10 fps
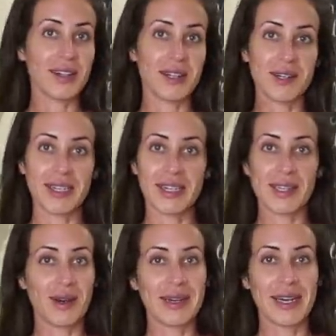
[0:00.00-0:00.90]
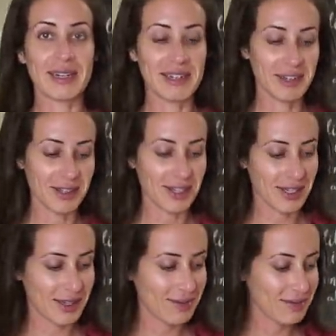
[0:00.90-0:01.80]
Literally, that's all you gotta do is
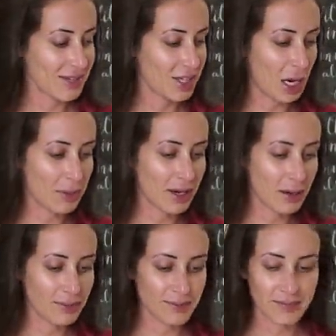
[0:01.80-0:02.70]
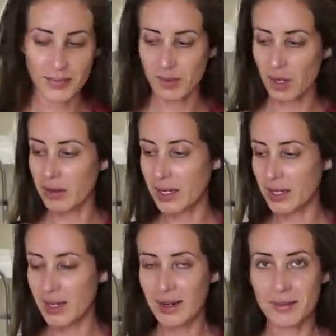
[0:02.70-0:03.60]
just chop it up, throw it in
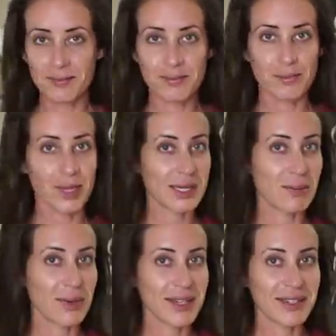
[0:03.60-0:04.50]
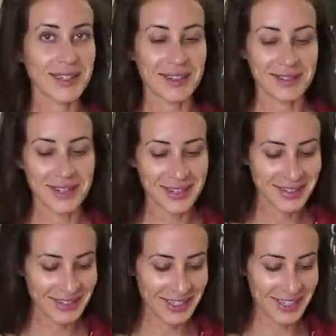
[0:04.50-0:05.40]
there, press some buttons, and
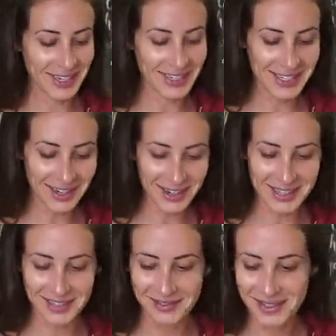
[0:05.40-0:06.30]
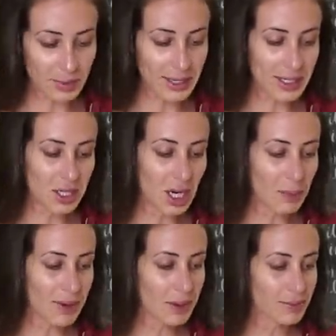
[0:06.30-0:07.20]
you're done. It's awesome. I'm gonna get to
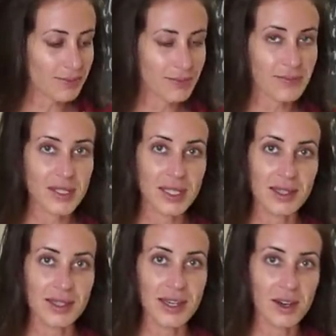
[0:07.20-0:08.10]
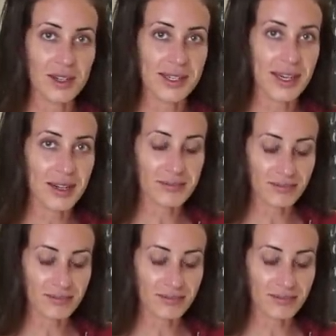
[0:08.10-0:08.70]
chopping. See y'all in a second.